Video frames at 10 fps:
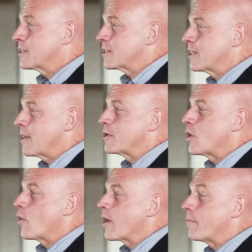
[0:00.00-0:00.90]
to let me
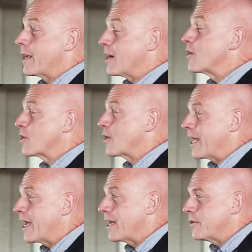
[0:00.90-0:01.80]
know that my Uncle
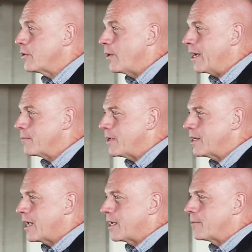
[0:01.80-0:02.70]
Ed, who had
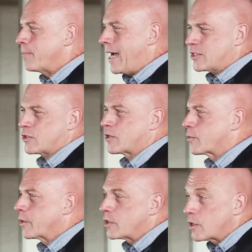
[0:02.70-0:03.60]
been a bachelor
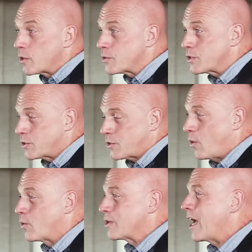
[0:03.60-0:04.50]
recluse his
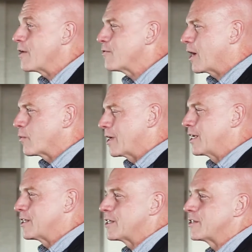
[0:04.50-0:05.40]
whole life, and I
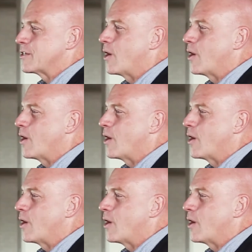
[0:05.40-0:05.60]
really didn't